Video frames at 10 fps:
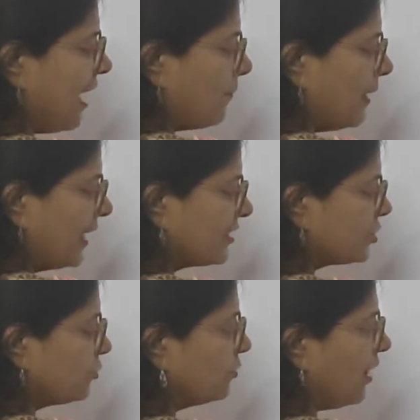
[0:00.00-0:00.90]
coming
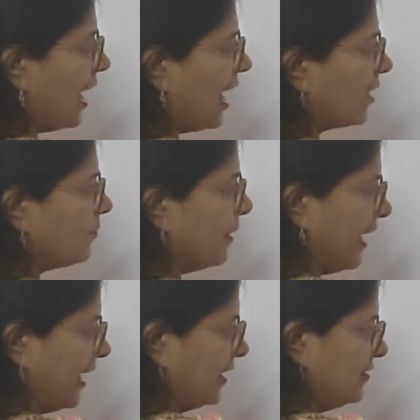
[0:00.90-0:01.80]
to our
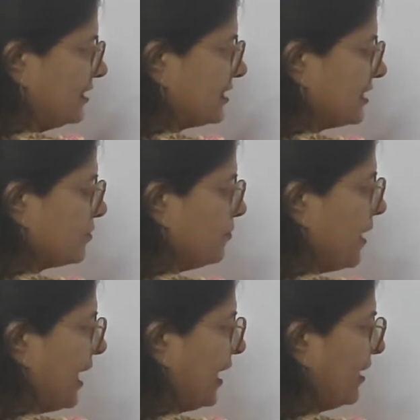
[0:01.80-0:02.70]
brain, this is
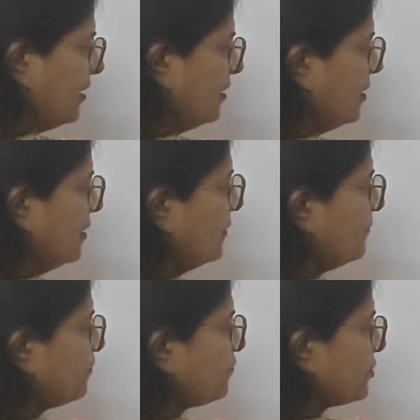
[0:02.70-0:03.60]
brain.
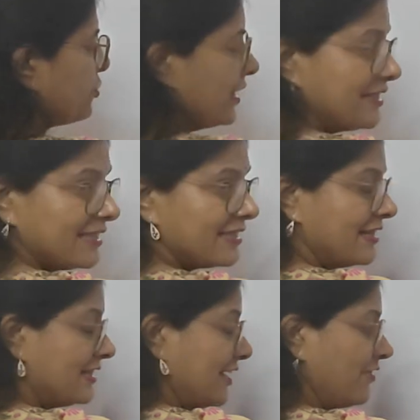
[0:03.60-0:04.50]
So it is
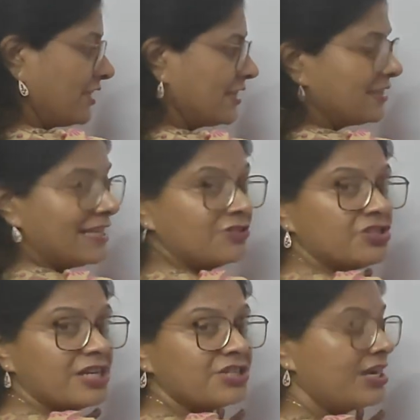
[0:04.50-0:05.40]
receiving the
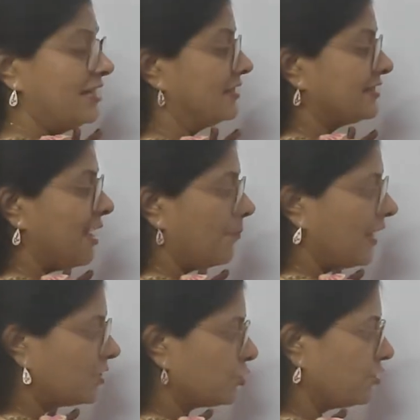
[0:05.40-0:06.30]
sensation, it's
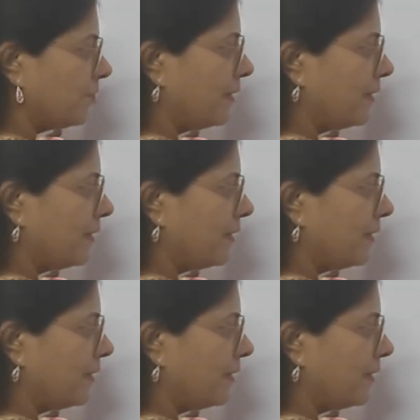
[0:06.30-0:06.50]
coming to the